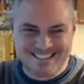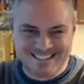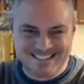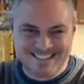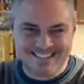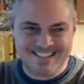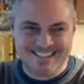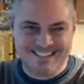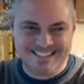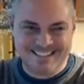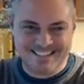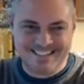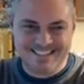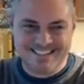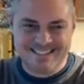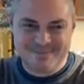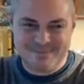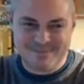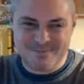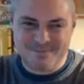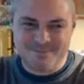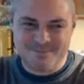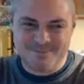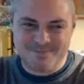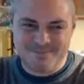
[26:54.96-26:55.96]

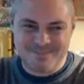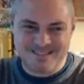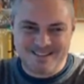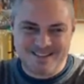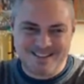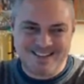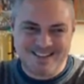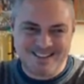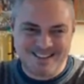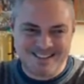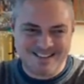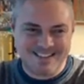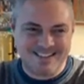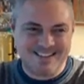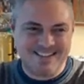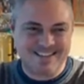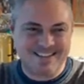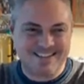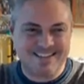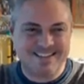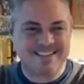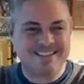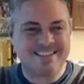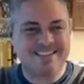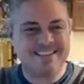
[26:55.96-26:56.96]

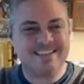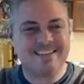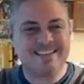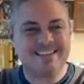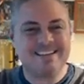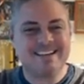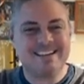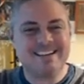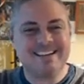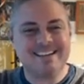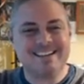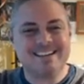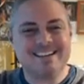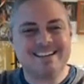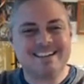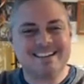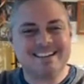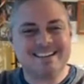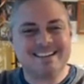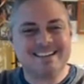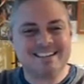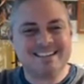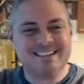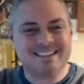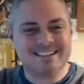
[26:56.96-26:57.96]

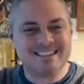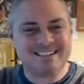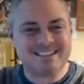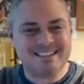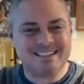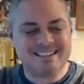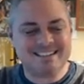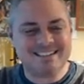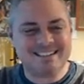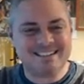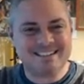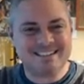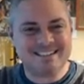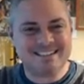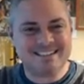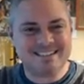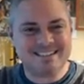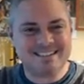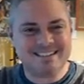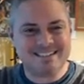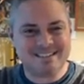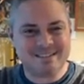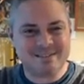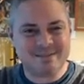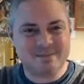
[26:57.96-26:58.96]

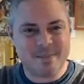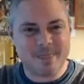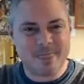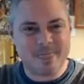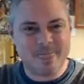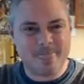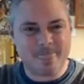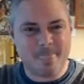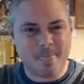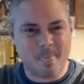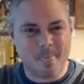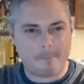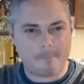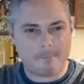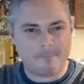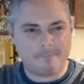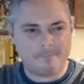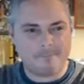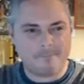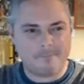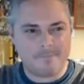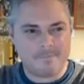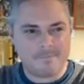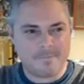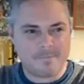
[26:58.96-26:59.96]

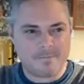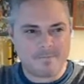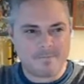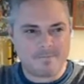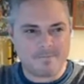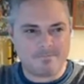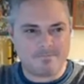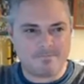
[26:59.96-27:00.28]
The person shown says nothing.